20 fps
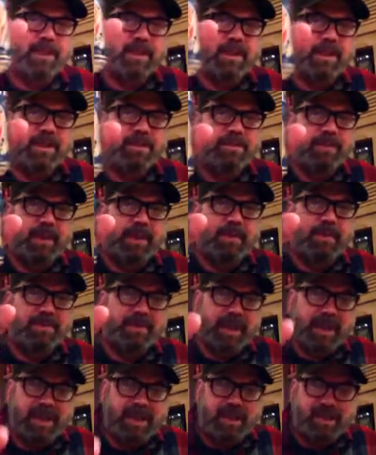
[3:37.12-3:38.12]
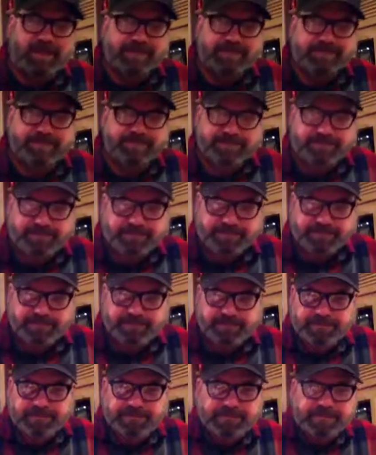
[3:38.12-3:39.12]
this beer from now on,
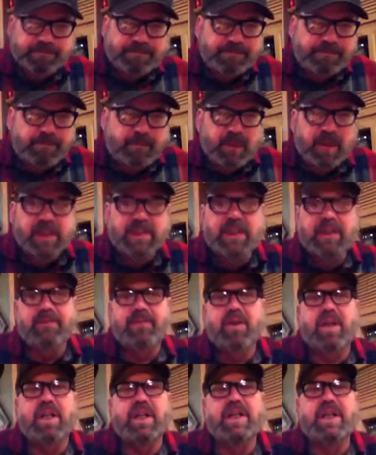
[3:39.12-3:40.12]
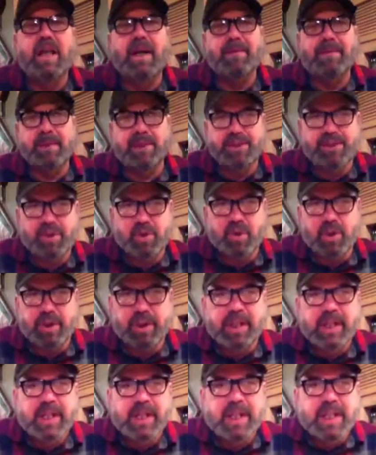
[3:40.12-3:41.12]
because I've really come to enjoy it.
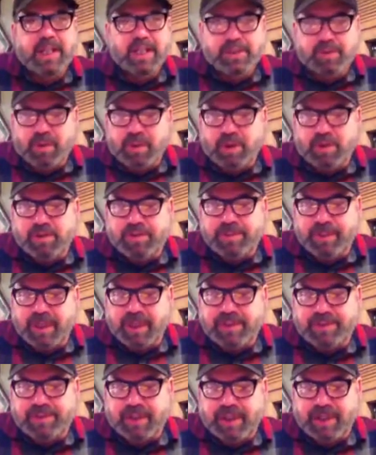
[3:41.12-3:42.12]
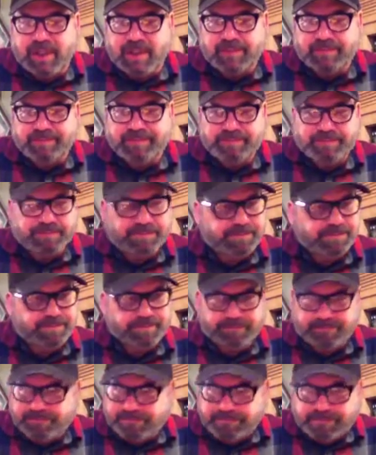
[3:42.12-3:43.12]
It's one of those beers right here,
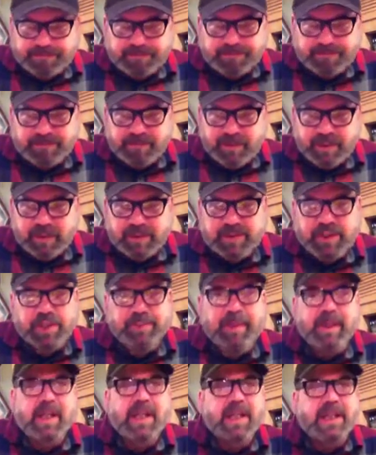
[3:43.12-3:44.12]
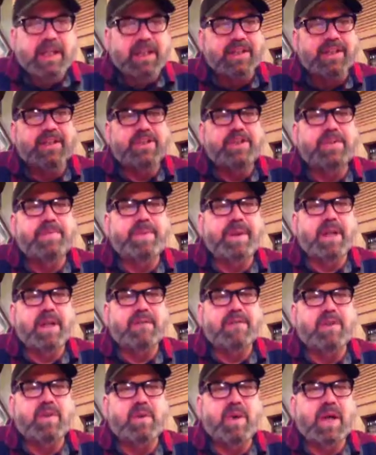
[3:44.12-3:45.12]
excuse me, it'll disappear
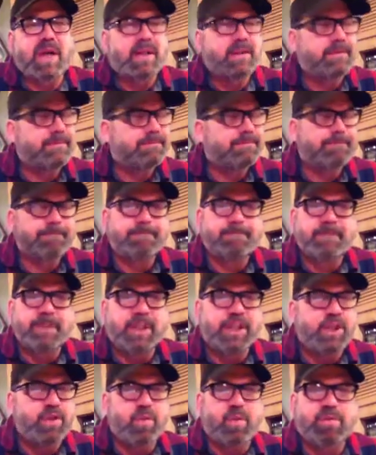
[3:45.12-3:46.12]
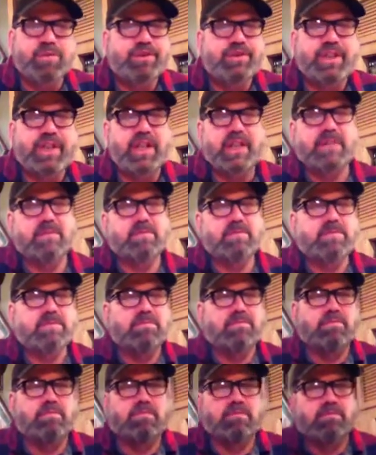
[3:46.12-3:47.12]
for a while and you won't see it.
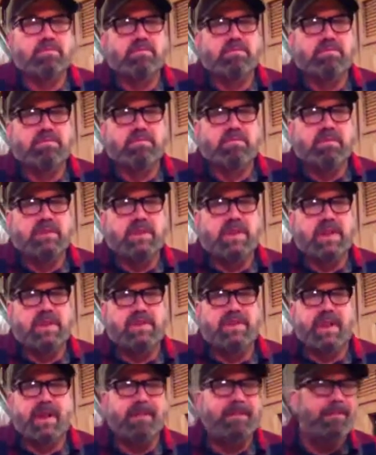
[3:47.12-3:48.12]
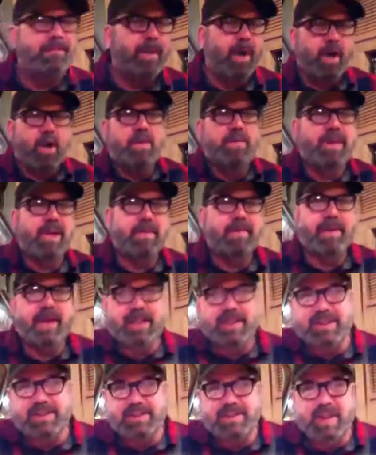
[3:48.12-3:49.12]
Then all of a sudden, boom, it'll
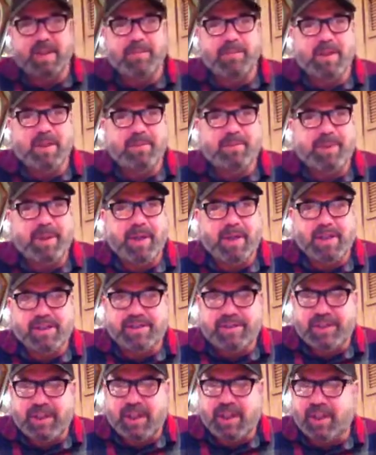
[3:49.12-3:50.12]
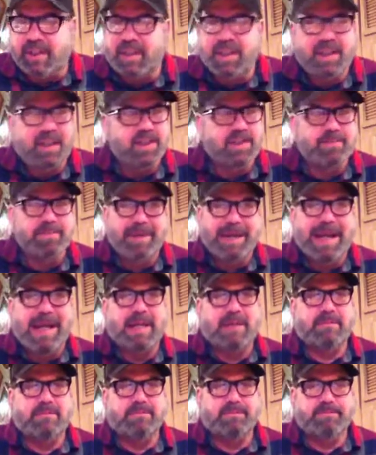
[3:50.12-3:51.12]
make this great big appearance again, and it's back.